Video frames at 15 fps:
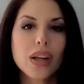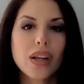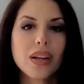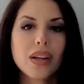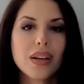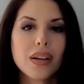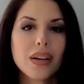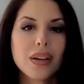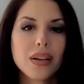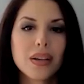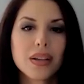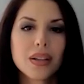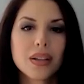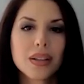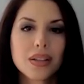
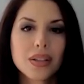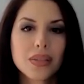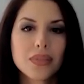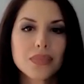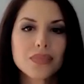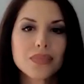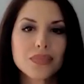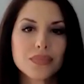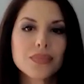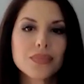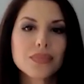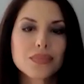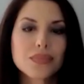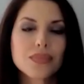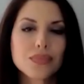
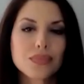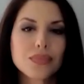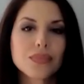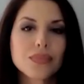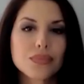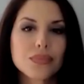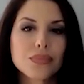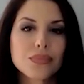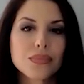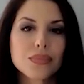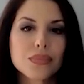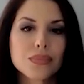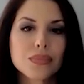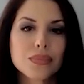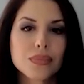
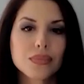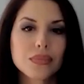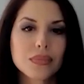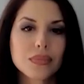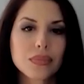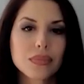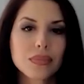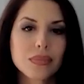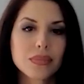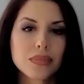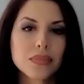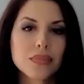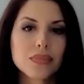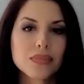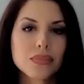
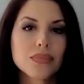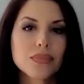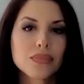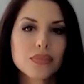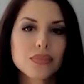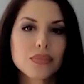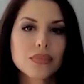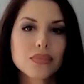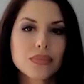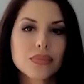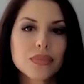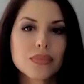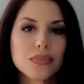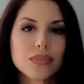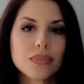
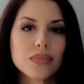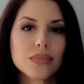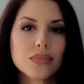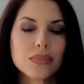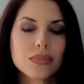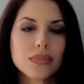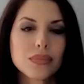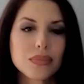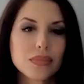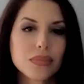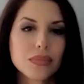No words are spoken by the person on screen.